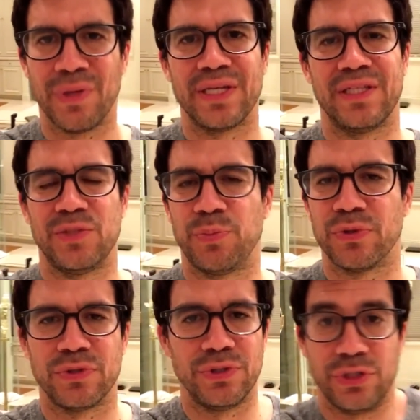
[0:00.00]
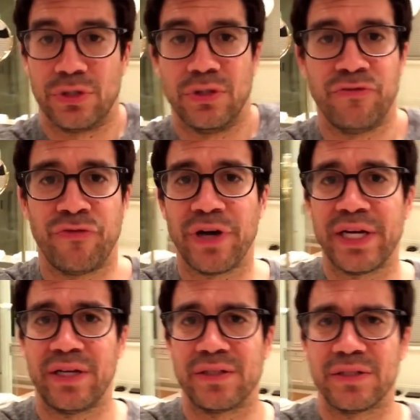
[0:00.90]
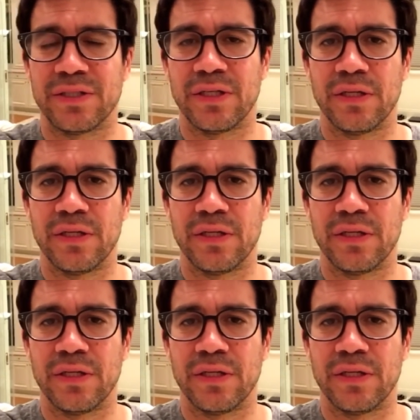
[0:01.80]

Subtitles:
like this person, just couldn't find us.